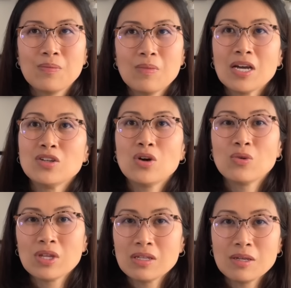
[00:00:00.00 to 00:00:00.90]
I
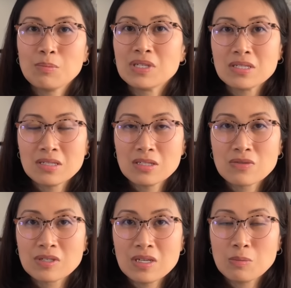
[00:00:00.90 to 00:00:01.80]
know that like businesses,
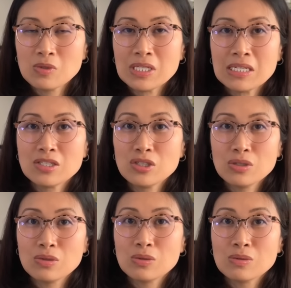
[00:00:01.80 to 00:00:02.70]
for example, need
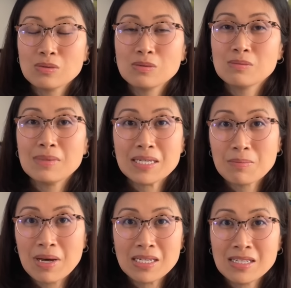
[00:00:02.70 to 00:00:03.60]
to make
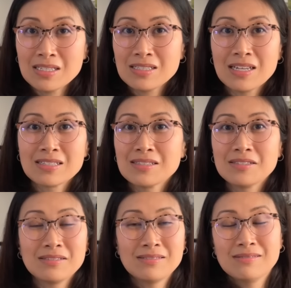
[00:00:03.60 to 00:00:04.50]
money.
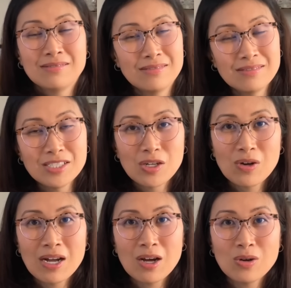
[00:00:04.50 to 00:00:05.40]
That's
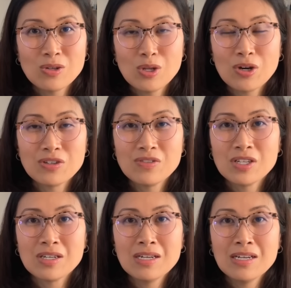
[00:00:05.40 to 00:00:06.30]
how a lot of
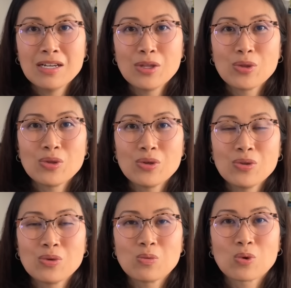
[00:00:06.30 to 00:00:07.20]

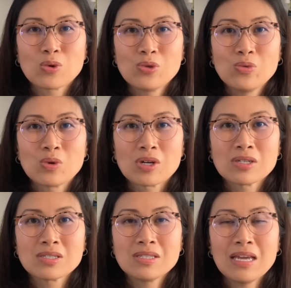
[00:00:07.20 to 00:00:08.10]
the world works.